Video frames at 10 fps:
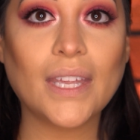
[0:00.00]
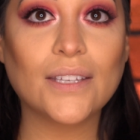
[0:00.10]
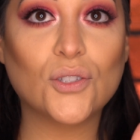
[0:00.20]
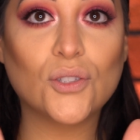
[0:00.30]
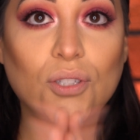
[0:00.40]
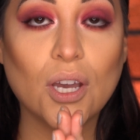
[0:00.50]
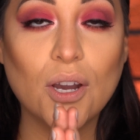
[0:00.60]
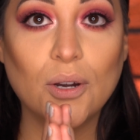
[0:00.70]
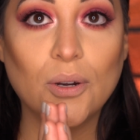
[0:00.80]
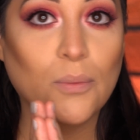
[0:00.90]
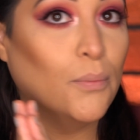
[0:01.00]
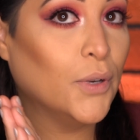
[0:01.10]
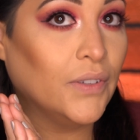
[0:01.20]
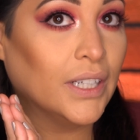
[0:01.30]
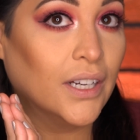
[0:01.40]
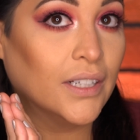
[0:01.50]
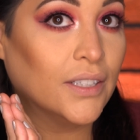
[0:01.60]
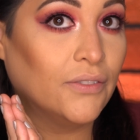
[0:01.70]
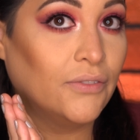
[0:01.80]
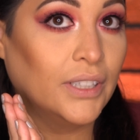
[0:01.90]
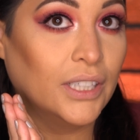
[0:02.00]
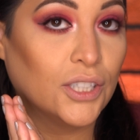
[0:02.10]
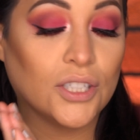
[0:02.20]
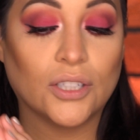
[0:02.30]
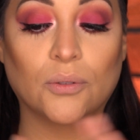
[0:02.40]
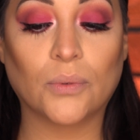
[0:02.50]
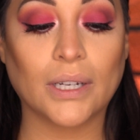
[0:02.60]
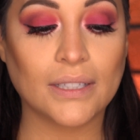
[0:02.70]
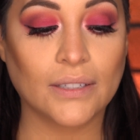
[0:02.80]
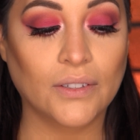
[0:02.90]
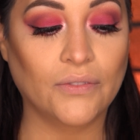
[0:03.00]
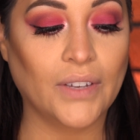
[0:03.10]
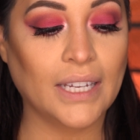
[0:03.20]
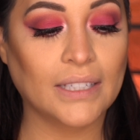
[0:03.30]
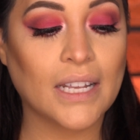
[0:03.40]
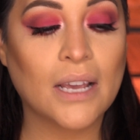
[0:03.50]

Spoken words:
So moving on to finish the rest of the face,